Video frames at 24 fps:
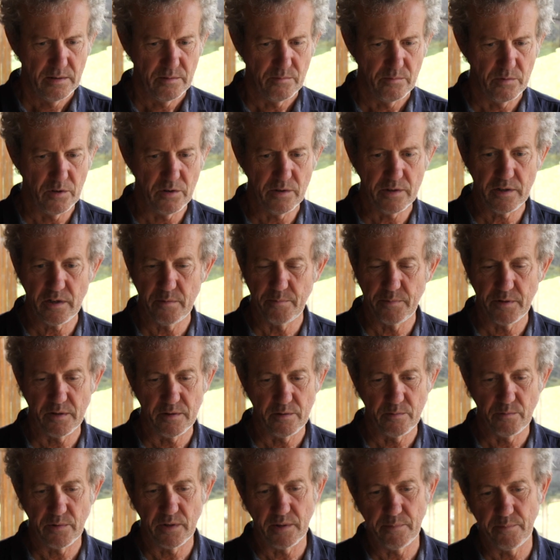Rhino, by the
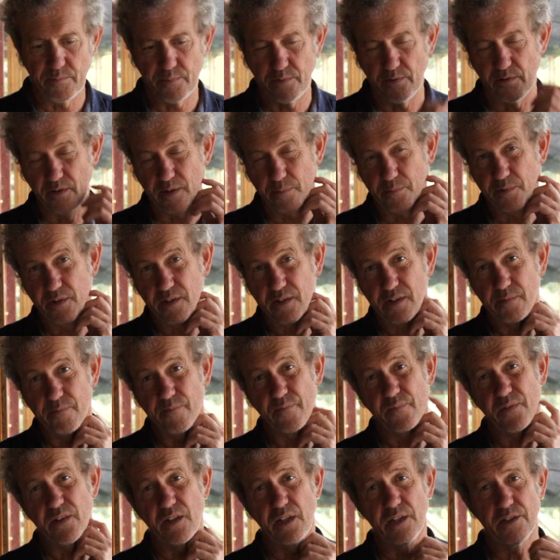way, put up a
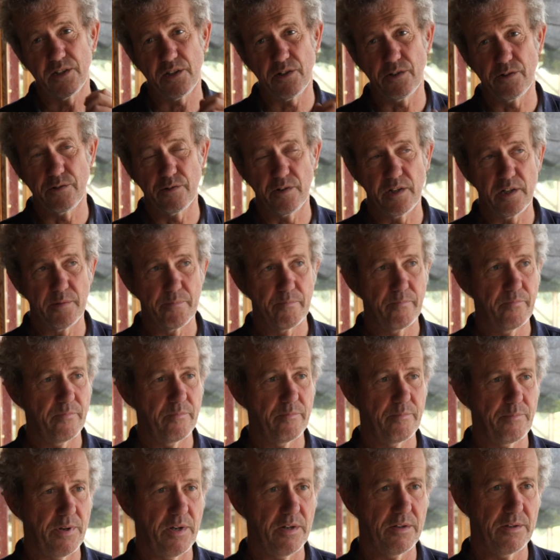Instagram
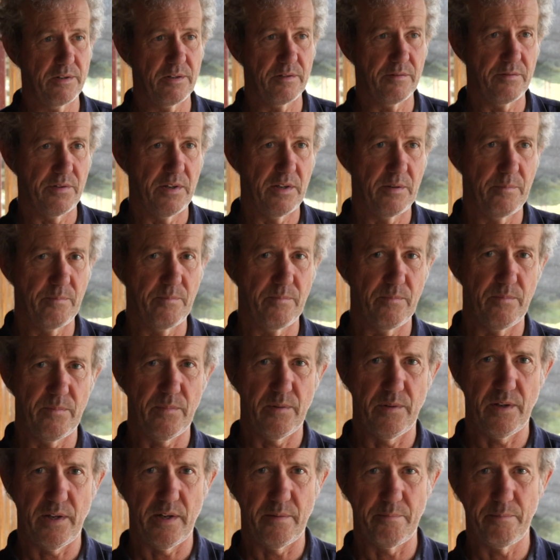post of him
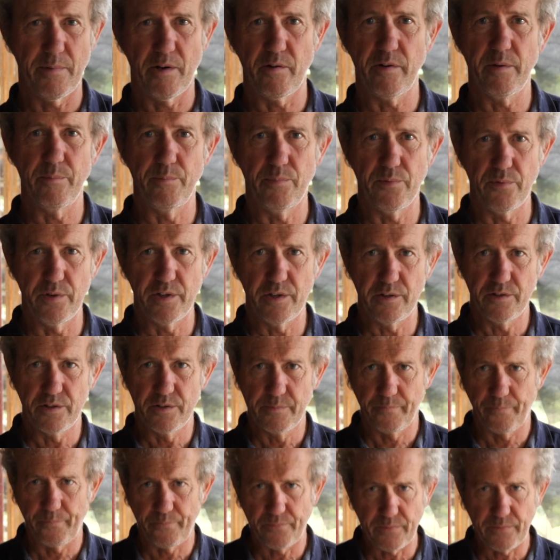at Murray Bridge.